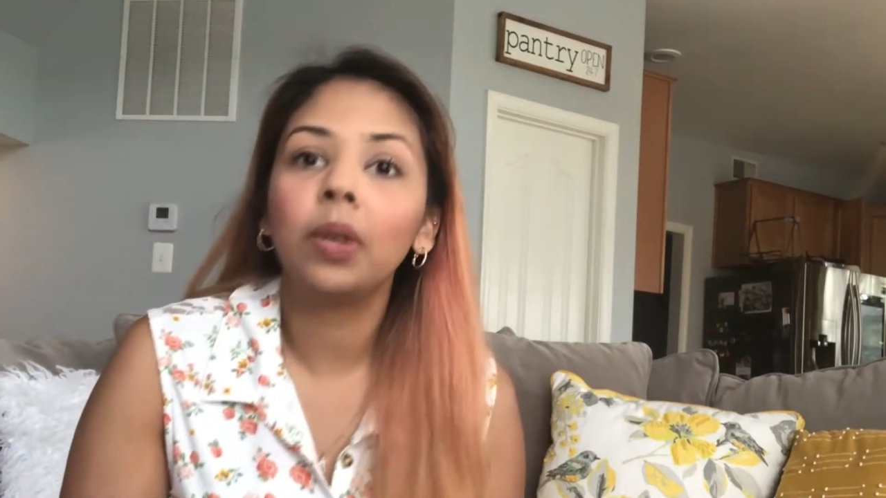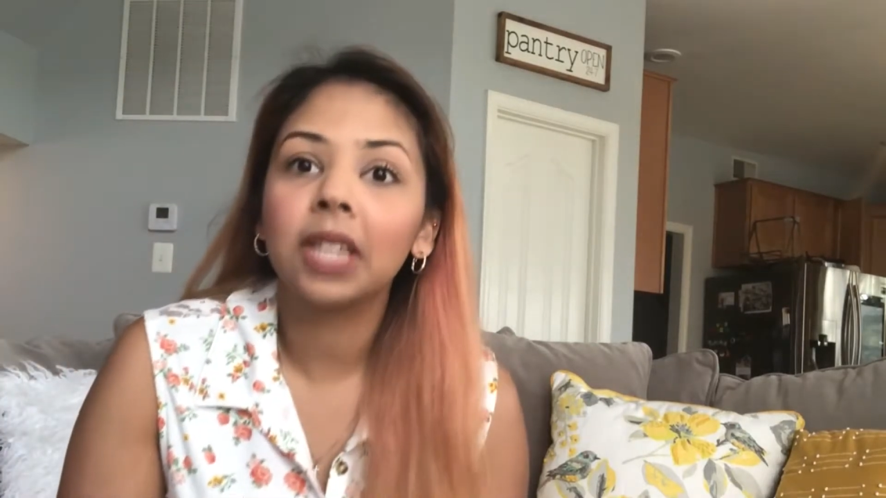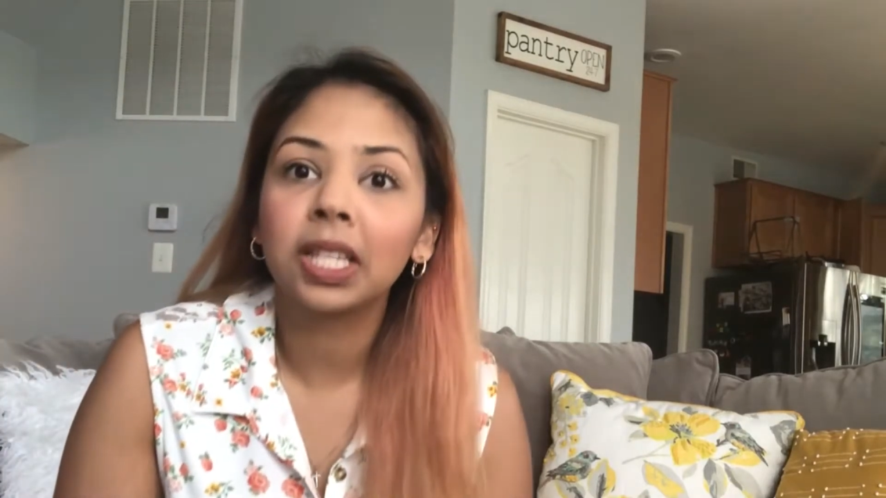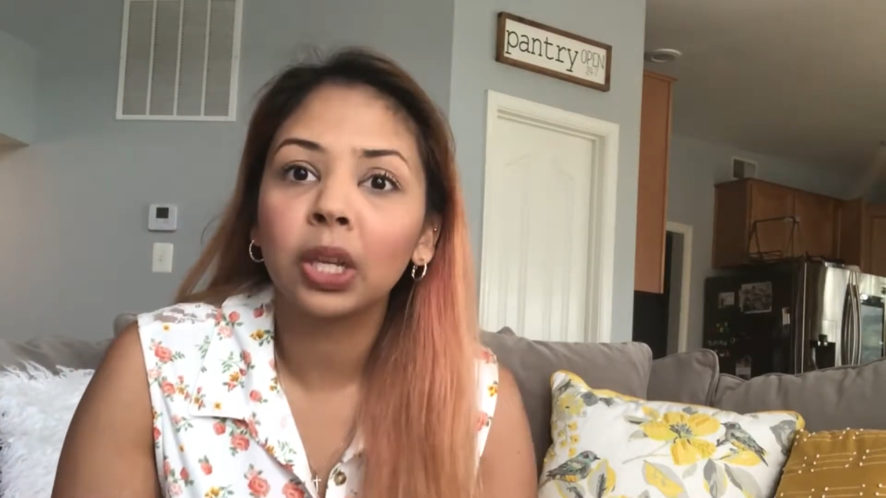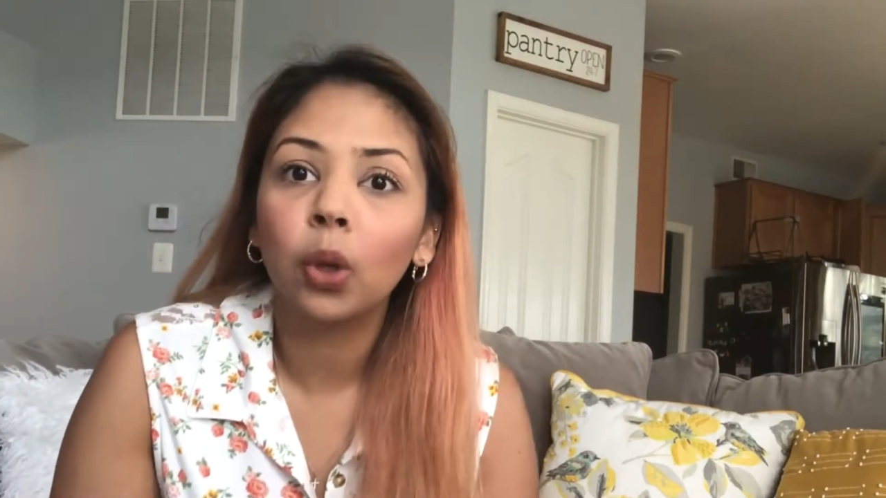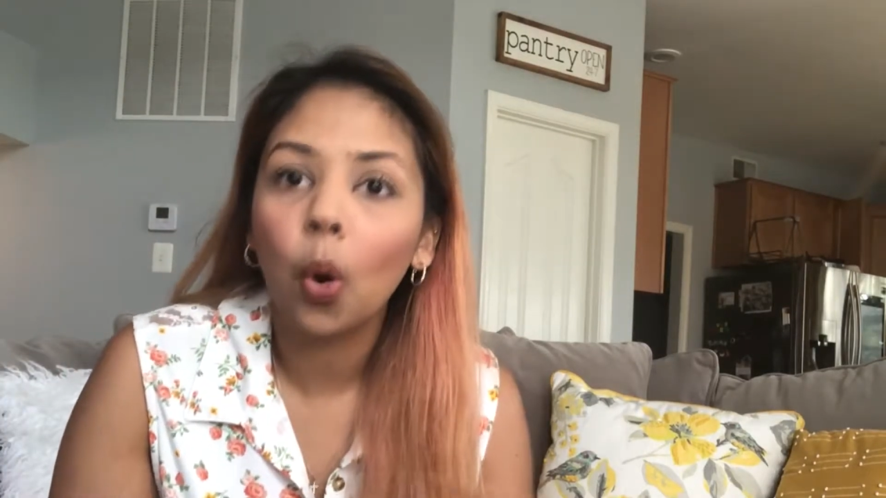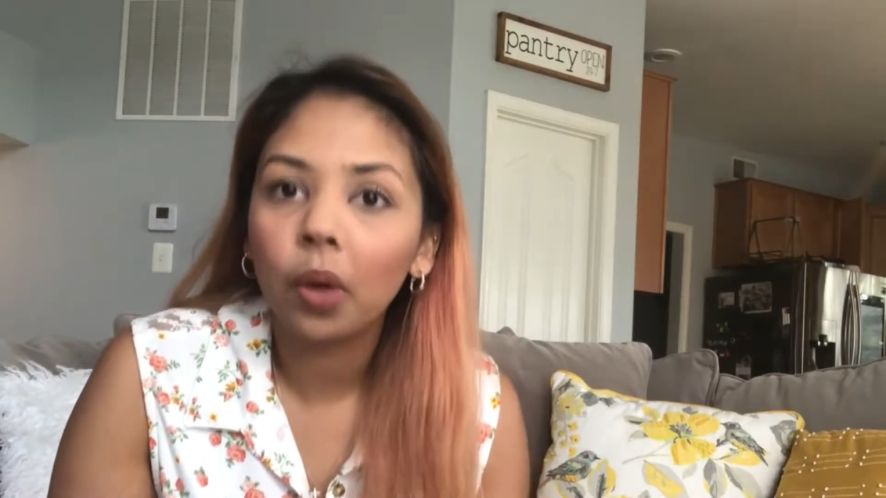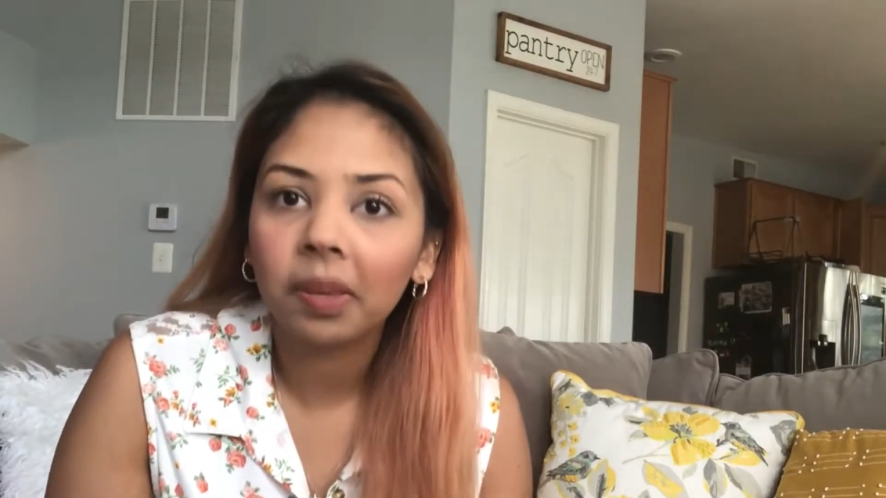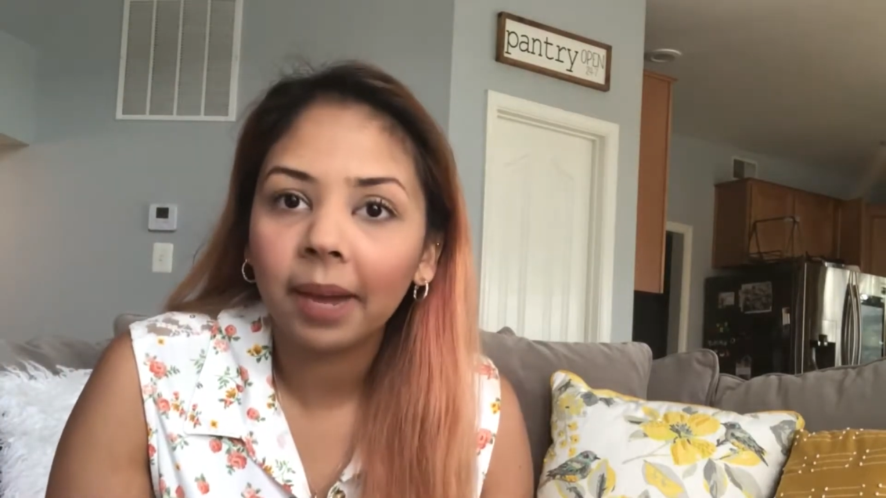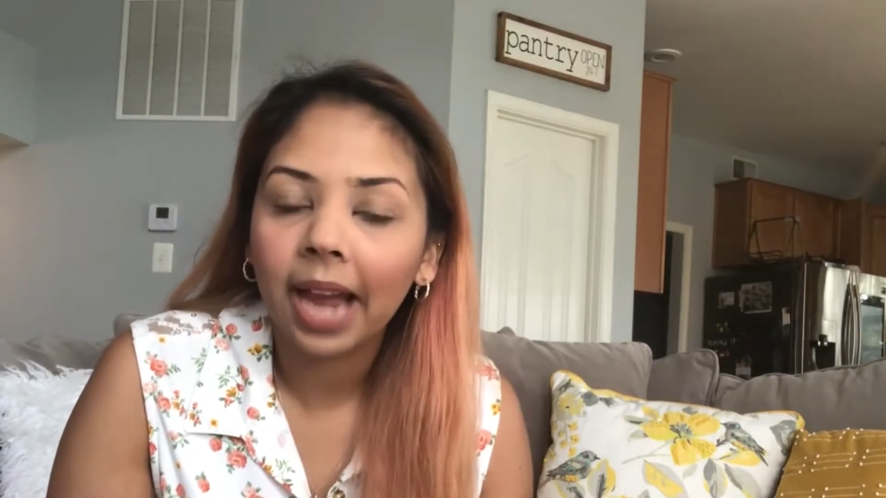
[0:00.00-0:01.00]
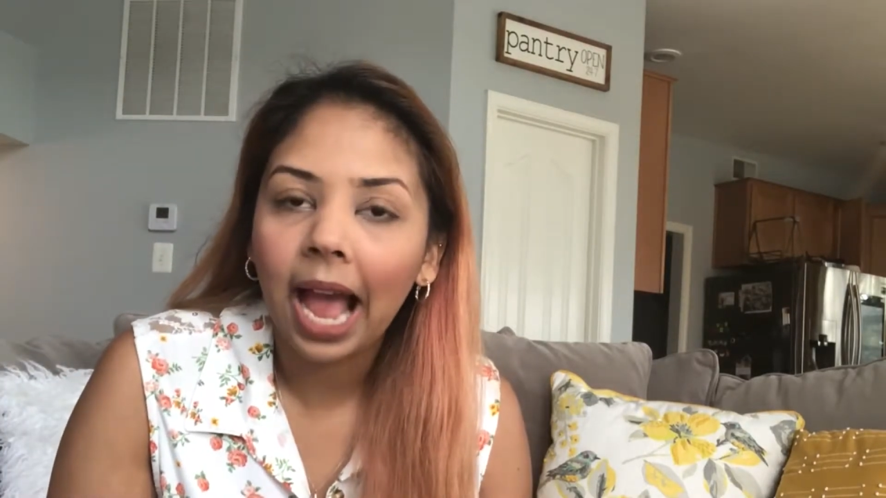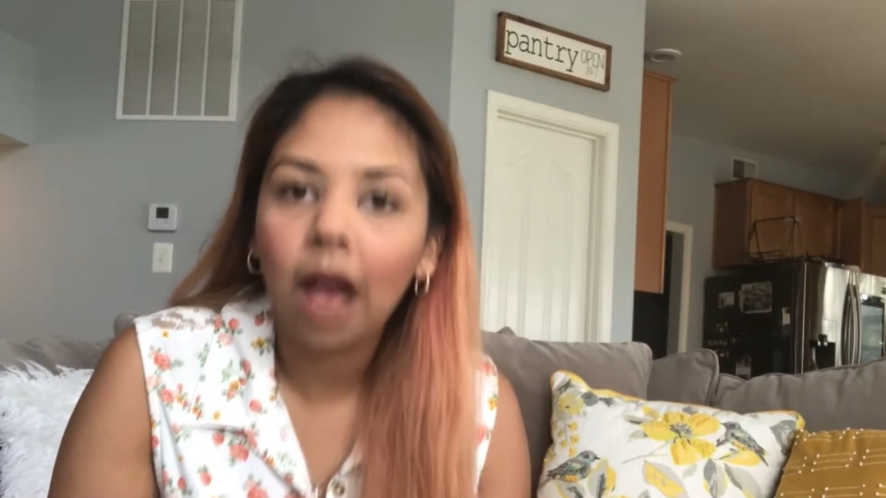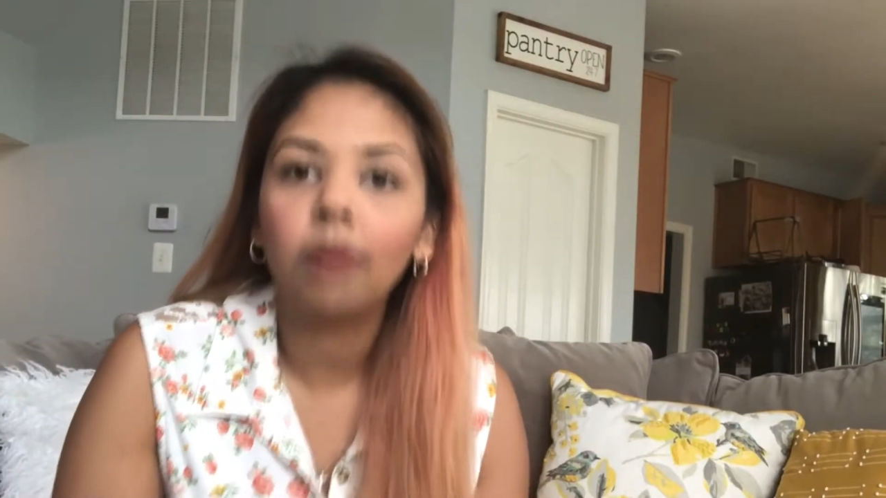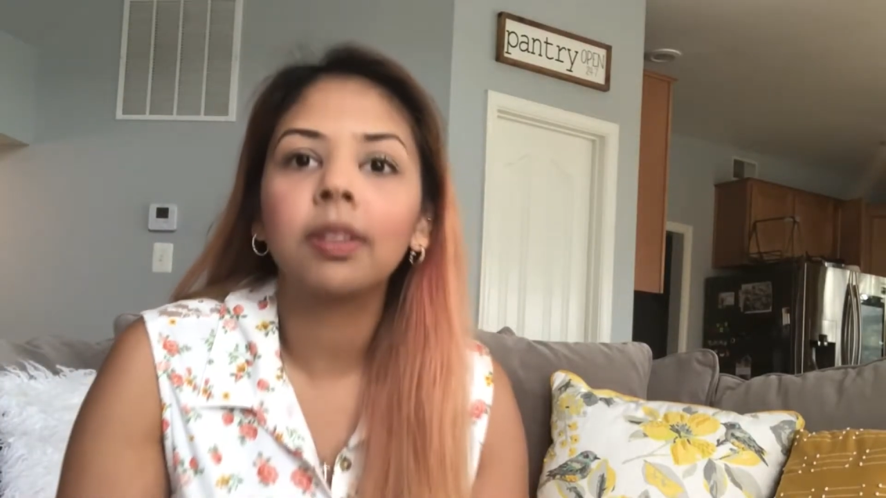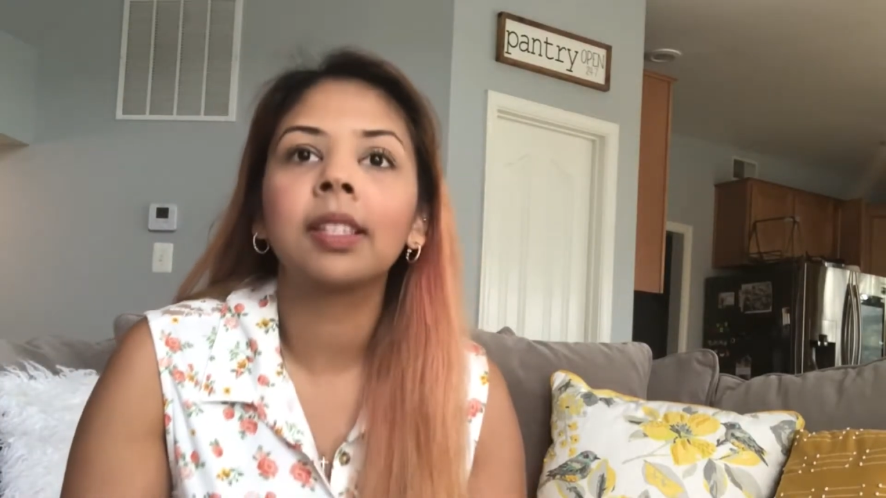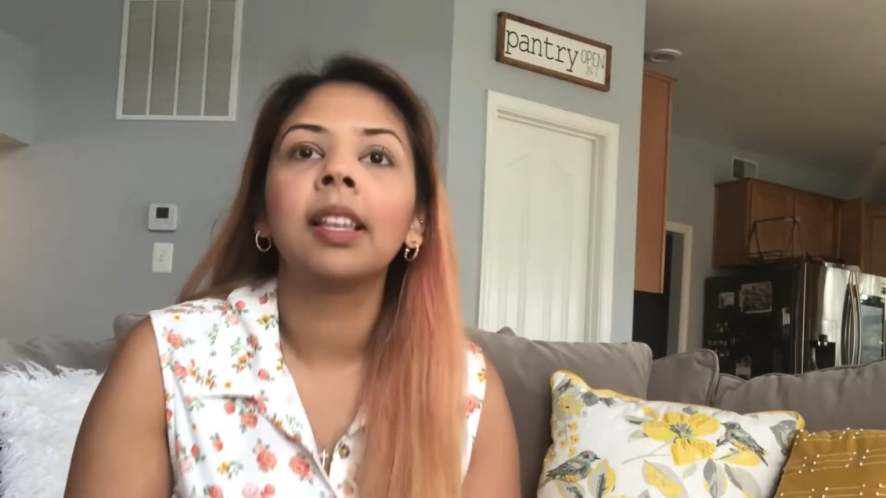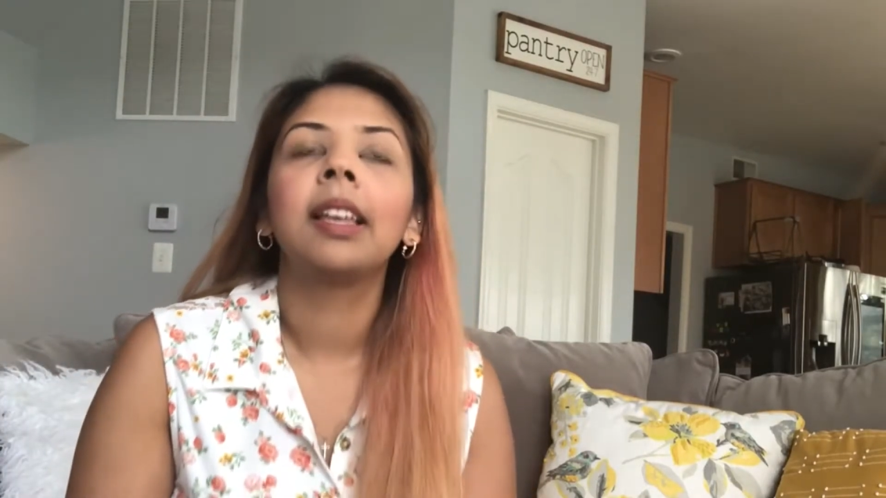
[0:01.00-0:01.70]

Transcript: doesn't go with my house,